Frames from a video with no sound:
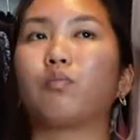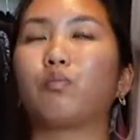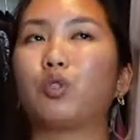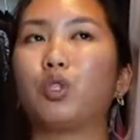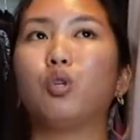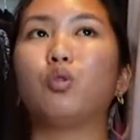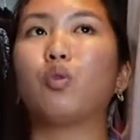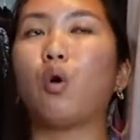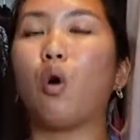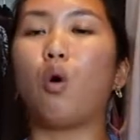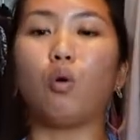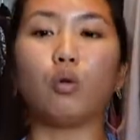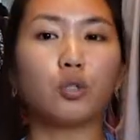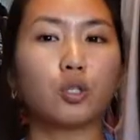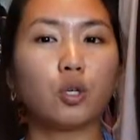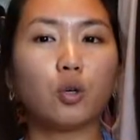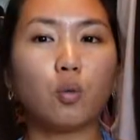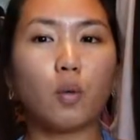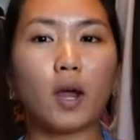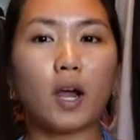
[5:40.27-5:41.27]
too cold
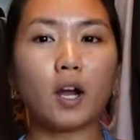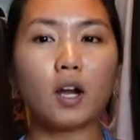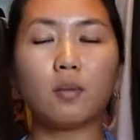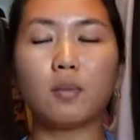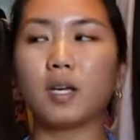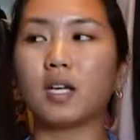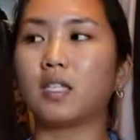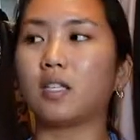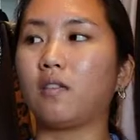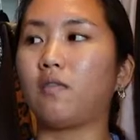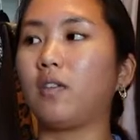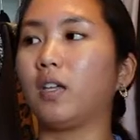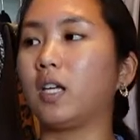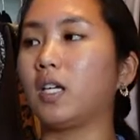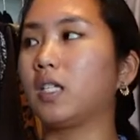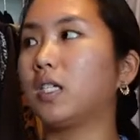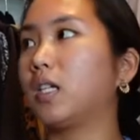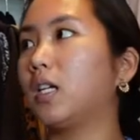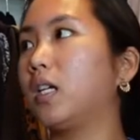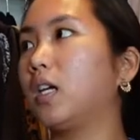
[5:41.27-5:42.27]
to wear because I feel like
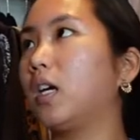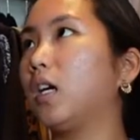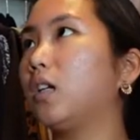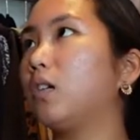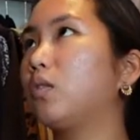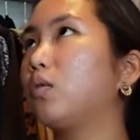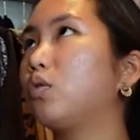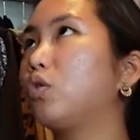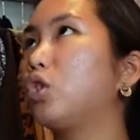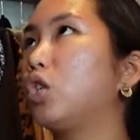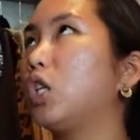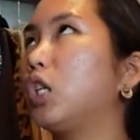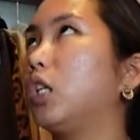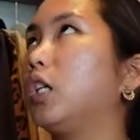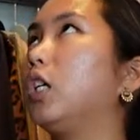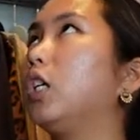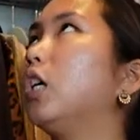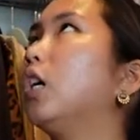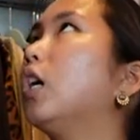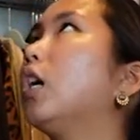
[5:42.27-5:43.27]
it's going to get
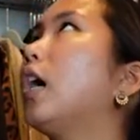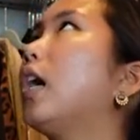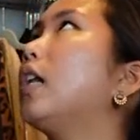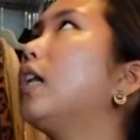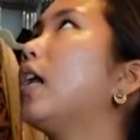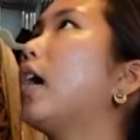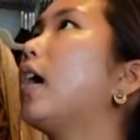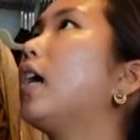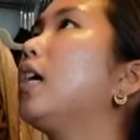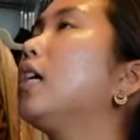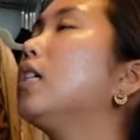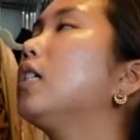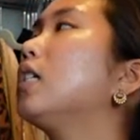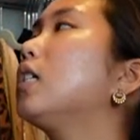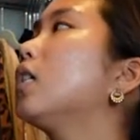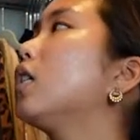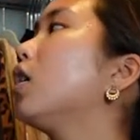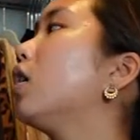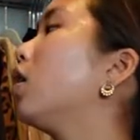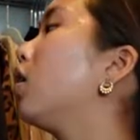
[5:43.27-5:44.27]
chillier at
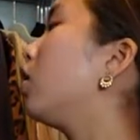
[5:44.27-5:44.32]
night.